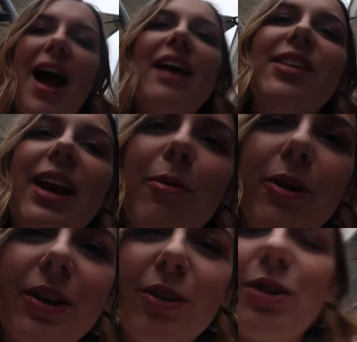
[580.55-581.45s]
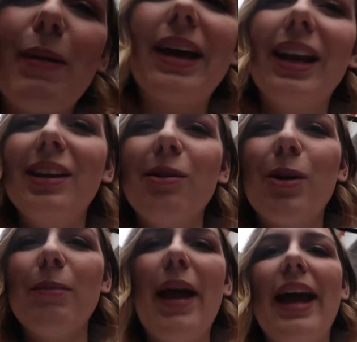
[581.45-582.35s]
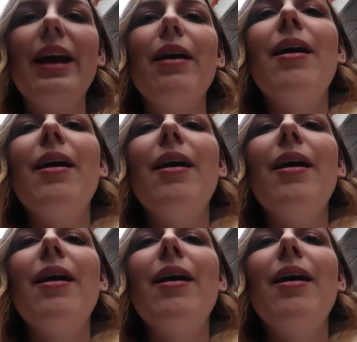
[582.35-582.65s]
I said I wanted a Gucci bag and I didn't want to pay.